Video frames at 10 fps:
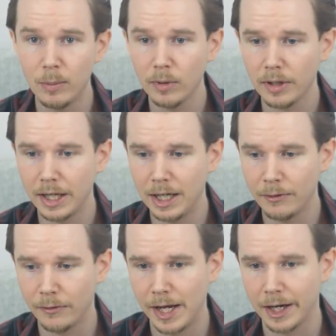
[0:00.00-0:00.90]
will
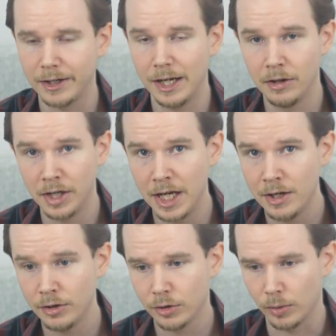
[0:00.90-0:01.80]
in fact
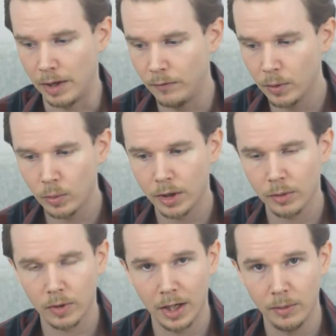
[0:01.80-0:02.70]
endanger everyone
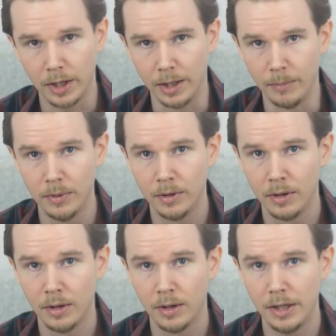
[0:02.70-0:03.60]
around him,
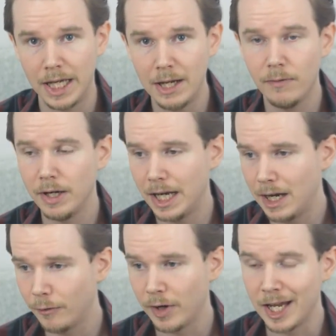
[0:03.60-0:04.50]
even
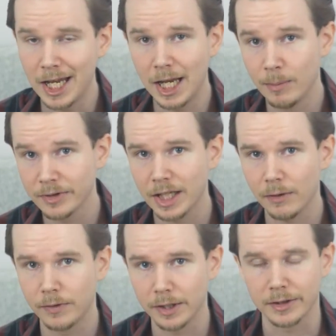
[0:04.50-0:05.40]
if he
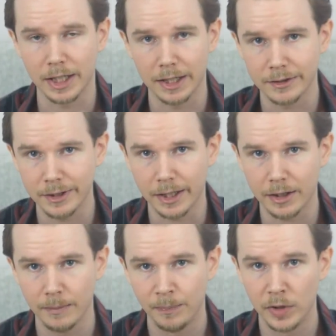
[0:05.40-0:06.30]
himself doesn't get
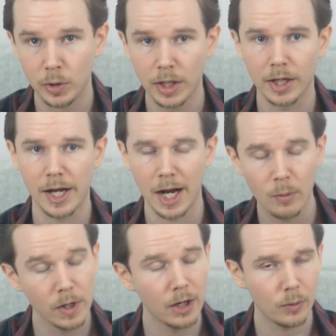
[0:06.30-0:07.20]
sick. You can
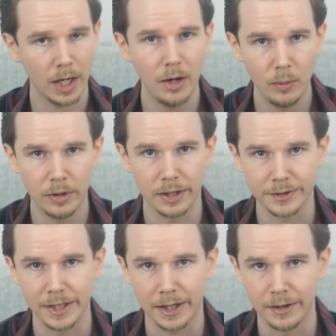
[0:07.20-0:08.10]
carry around a
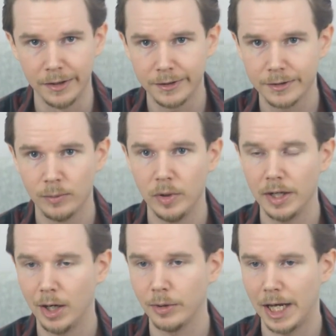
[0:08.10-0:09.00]
sickness
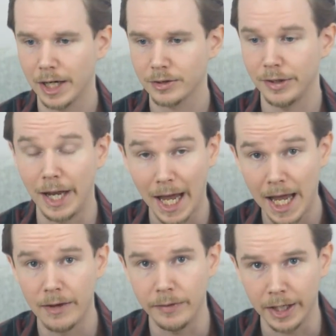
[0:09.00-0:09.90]
without actually
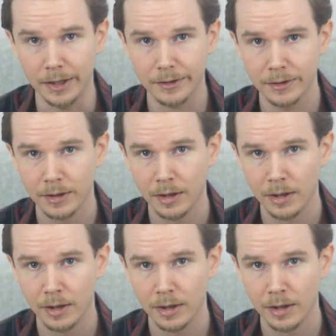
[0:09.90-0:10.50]
having it.